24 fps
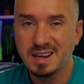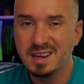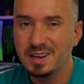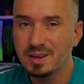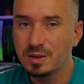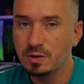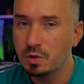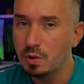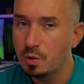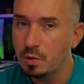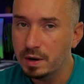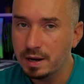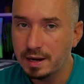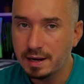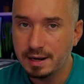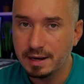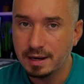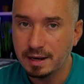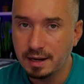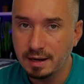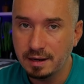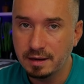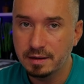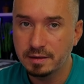You don't really
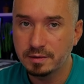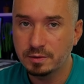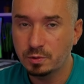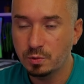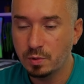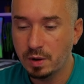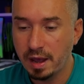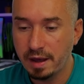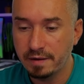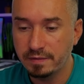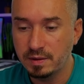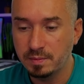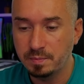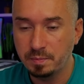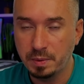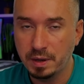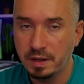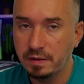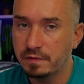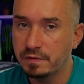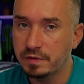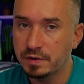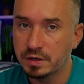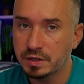need to have the
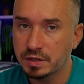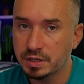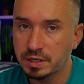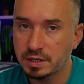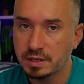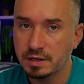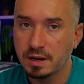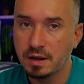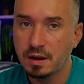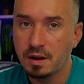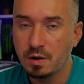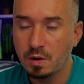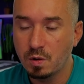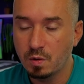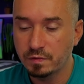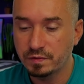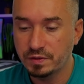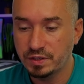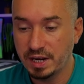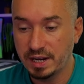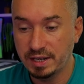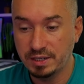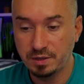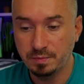paid version of
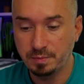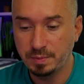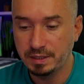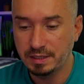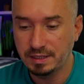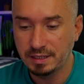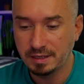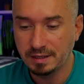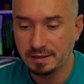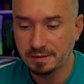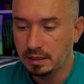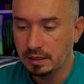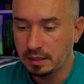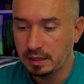ChatGPT.